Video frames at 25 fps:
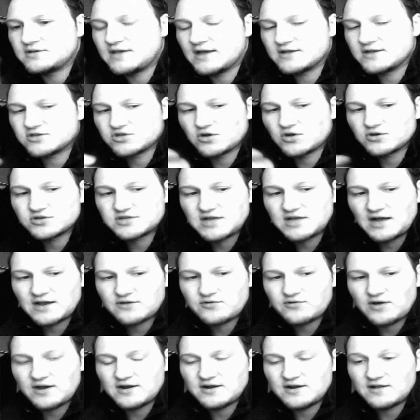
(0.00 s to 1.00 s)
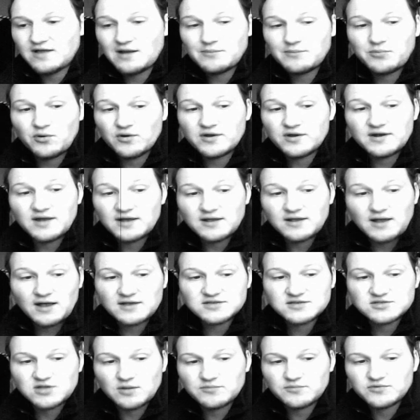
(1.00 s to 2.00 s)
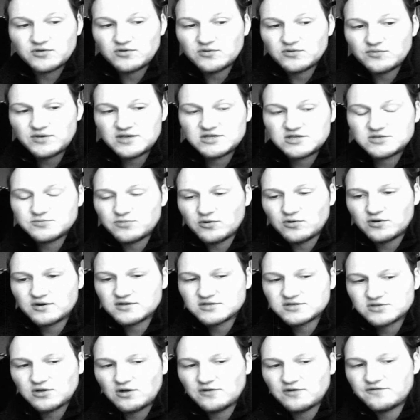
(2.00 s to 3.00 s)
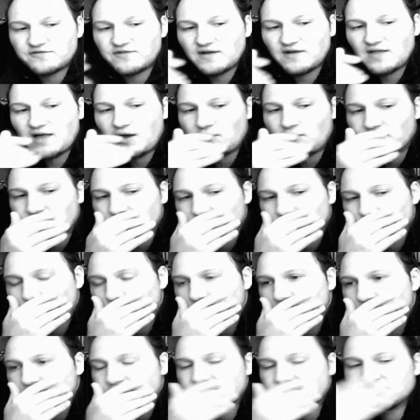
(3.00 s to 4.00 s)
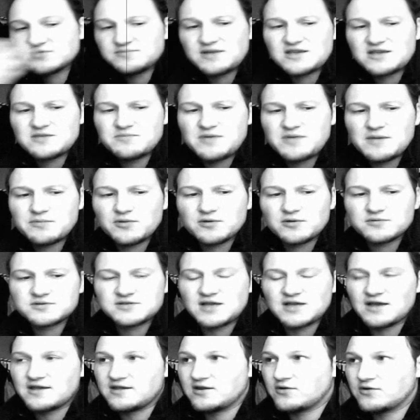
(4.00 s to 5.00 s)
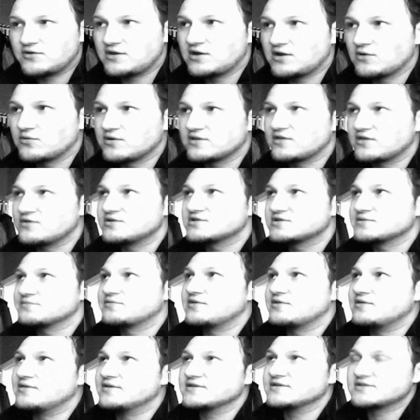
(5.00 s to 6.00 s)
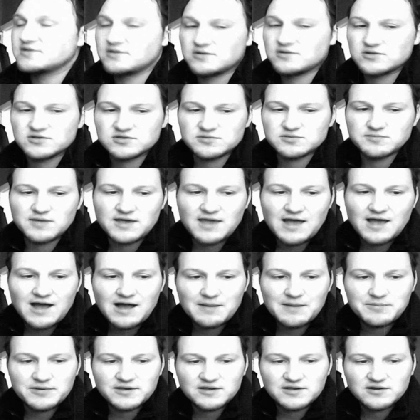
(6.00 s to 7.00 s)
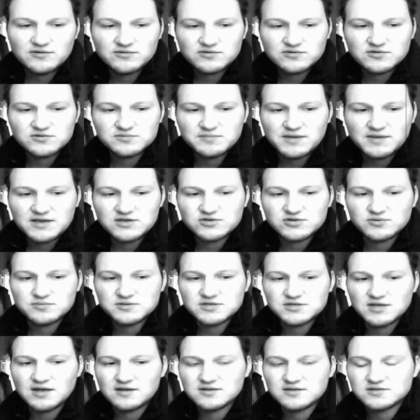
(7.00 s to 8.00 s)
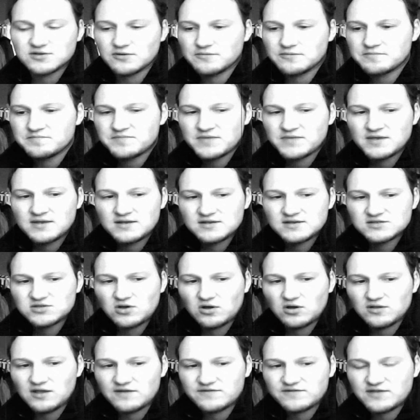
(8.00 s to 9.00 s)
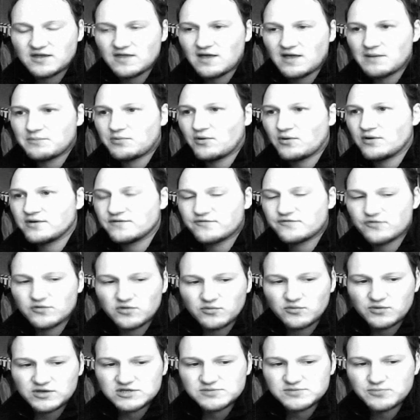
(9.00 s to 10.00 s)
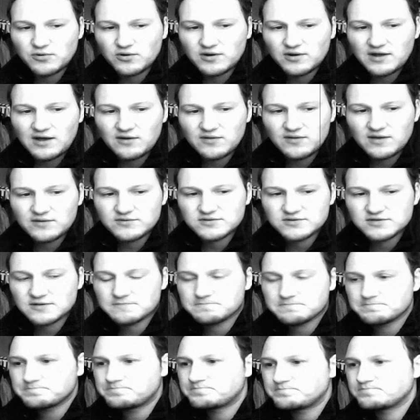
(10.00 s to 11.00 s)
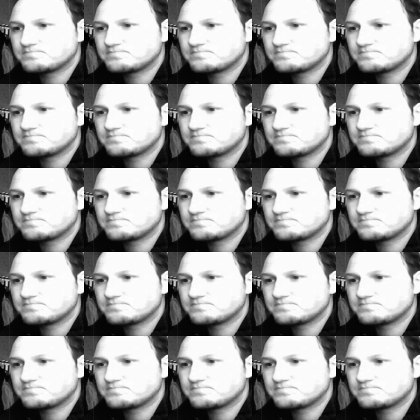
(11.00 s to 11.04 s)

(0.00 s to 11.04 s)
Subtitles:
Yeah, George started crying. At that point, I stopped doing the Ouija board. I sort of fell out with it a little bit, because it's making people upset. You know, you don't want to do something that doesn't make you happy, you know, that makes you upset. So I left it at that point, threw the Ouija board out, that was it.